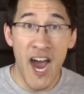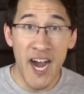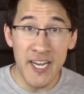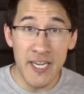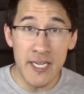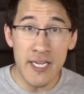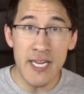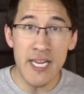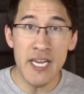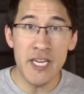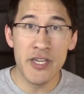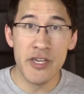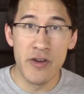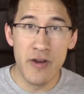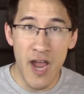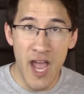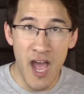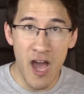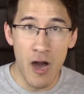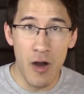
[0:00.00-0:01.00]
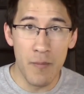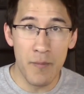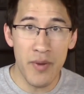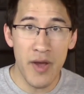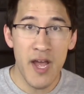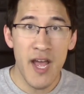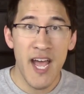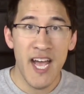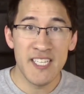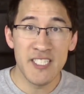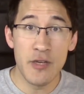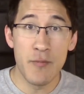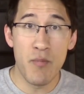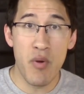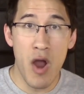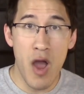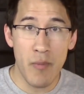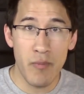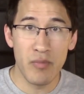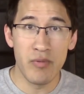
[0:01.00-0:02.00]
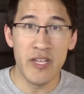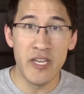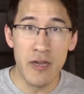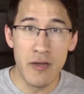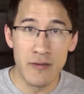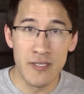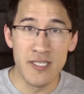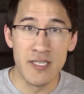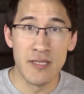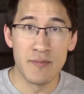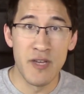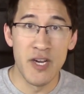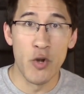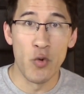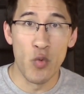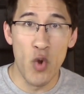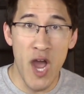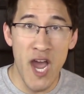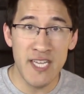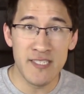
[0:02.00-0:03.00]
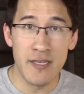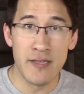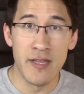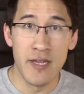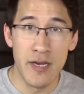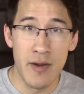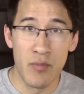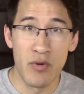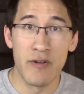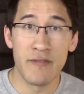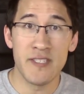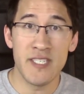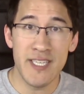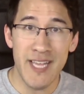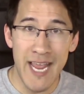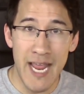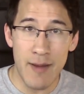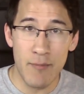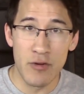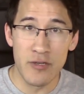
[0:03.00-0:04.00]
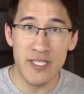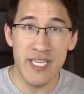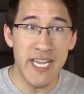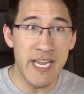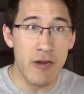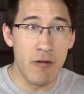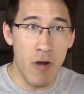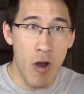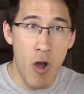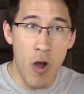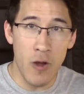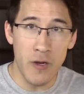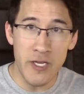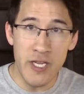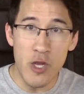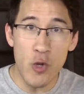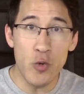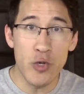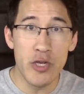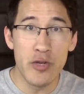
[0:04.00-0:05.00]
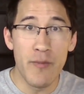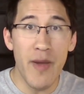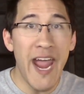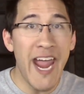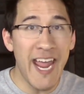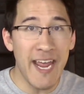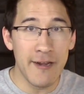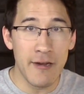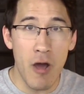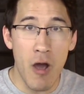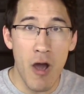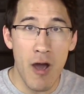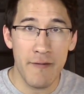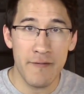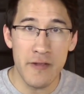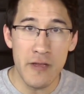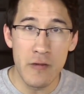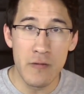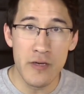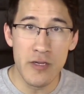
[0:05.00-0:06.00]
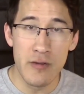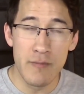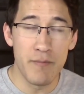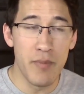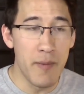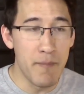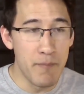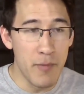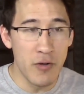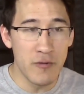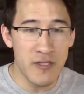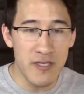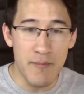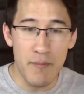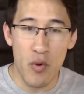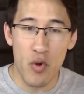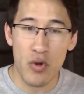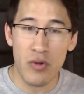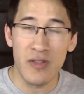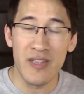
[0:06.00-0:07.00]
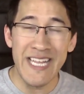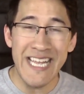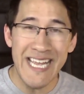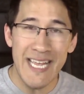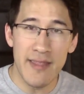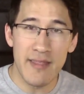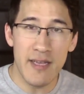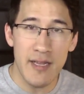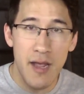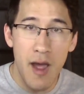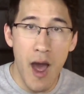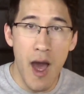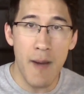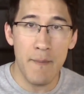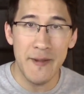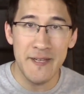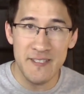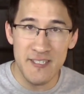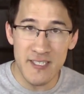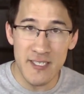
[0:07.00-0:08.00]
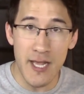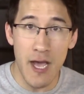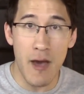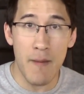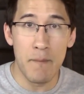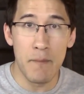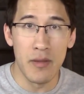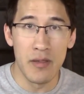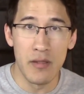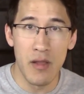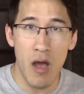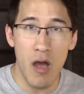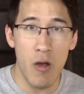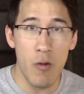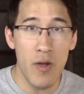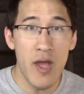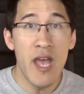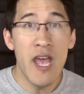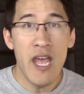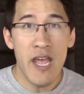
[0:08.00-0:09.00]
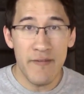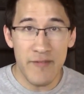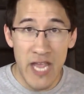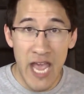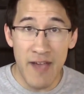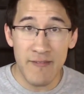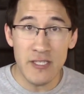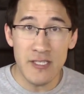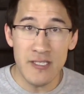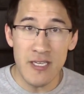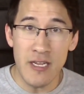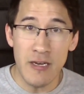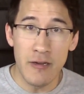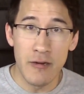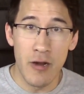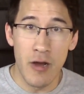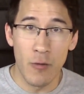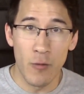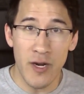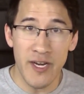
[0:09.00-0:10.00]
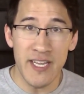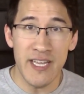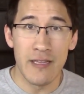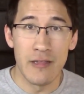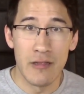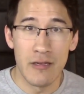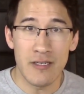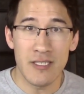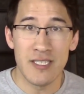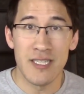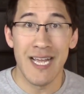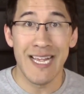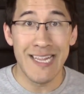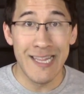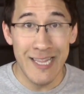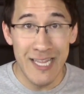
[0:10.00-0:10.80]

I need your help. As you probably noticed, there's been a rise in the number of scammers here on YouTube and off YouTube, but most importantly in the comments down below. If you haven't seen it already, it looks like